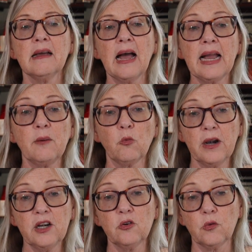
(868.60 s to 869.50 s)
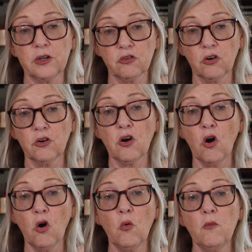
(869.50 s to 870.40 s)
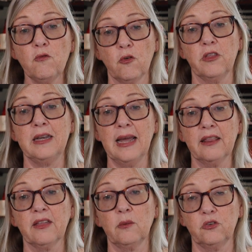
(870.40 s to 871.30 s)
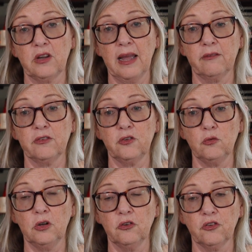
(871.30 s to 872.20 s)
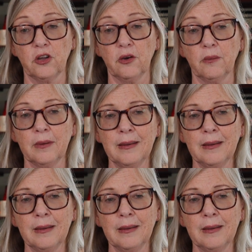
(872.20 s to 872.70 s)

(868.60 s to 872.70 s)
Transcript: I am ready to return home for the death I was to have a few years ago.